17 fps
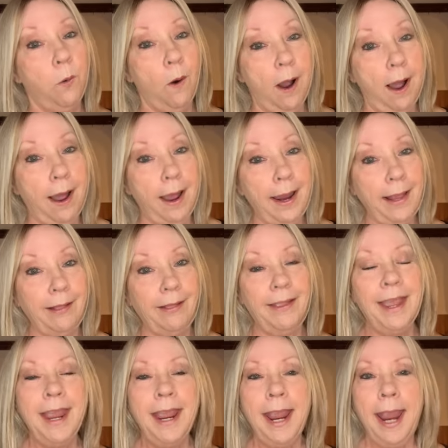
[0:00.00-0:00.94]
a
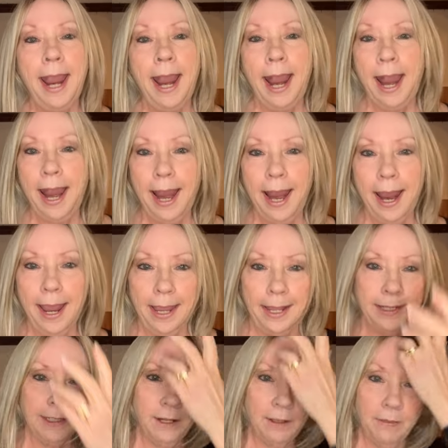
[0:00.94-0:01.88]
while.
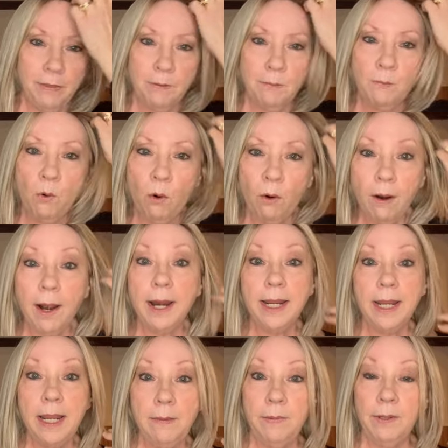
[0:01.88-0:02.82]
And the more
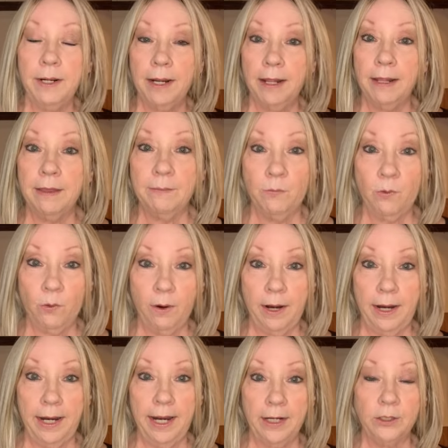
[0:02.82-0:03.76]
I keep it on, the more
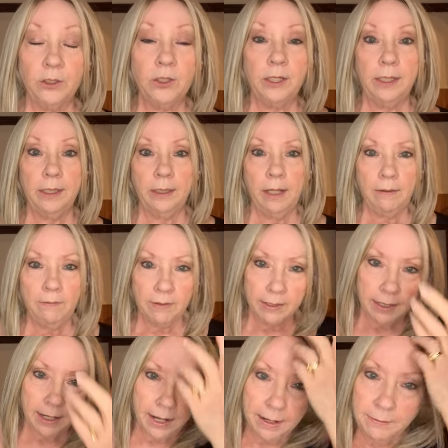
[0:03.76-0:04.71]
I actually love
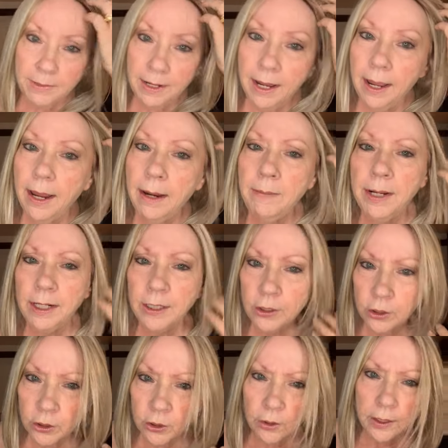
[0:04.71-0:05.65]
it. I'm not, I'm
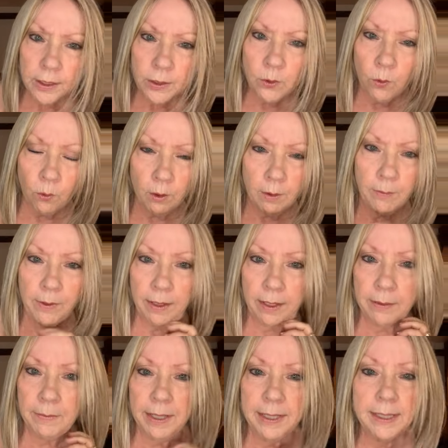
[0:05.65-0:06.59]
not sure it's horrible
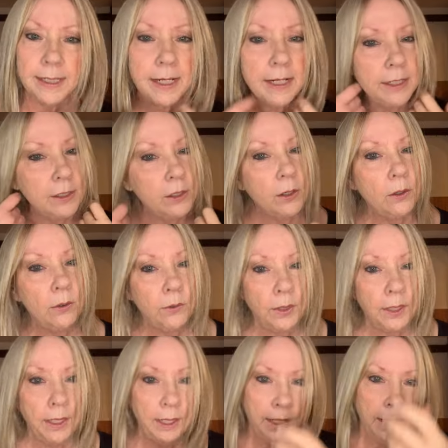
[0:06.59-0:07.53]
on my skin
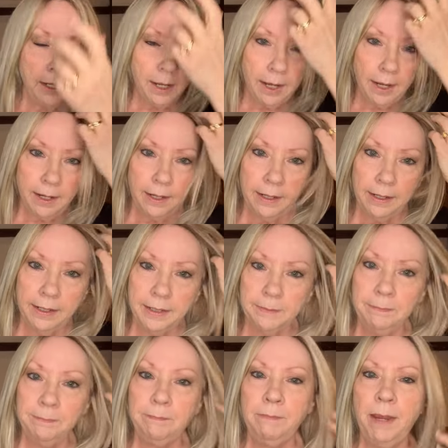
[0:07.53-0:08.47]
tone.
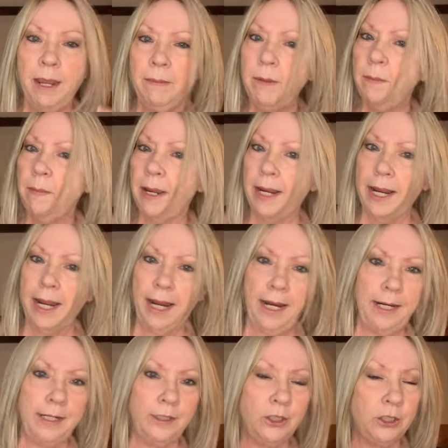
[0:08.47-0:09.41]
Uh, maybe my
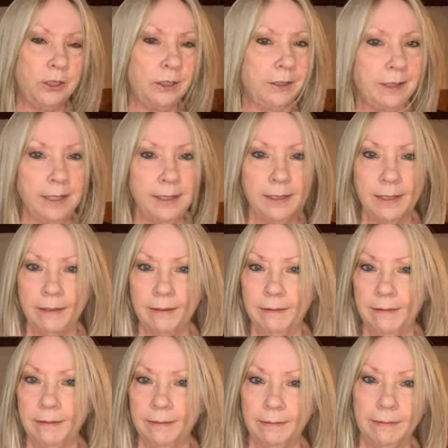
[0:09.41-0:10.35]
age
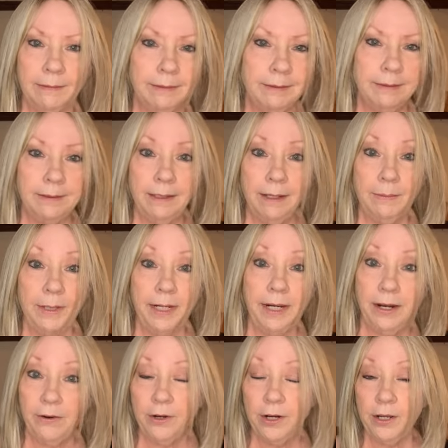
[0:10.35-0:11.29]
doesn't let me
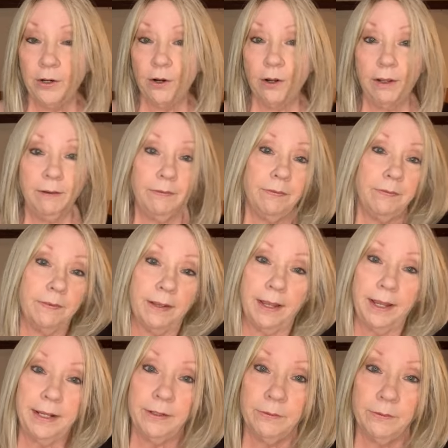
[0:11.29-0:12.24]
carry it off.
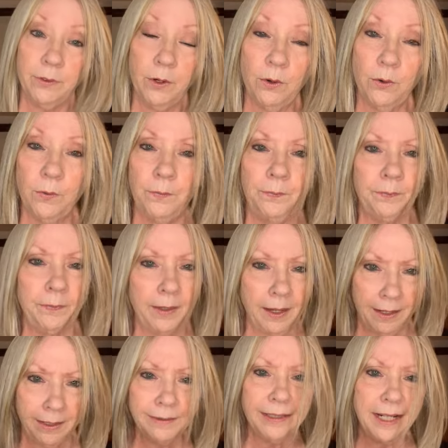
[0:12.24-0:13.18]
I don't know.
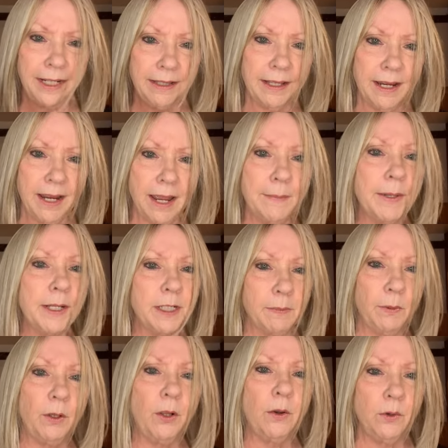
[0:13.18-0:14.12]
I'll take the
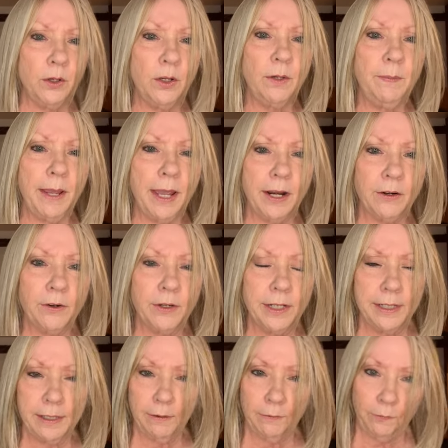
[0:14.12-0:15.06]
comments below, good, bad, or
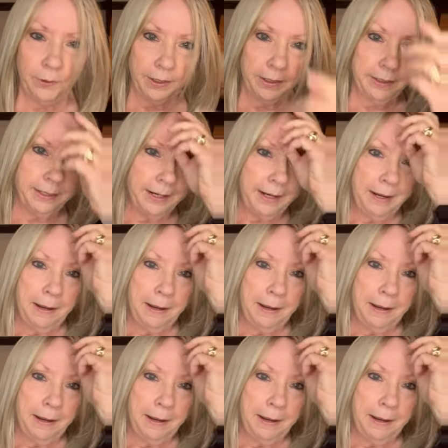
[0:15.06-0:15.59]
indifferent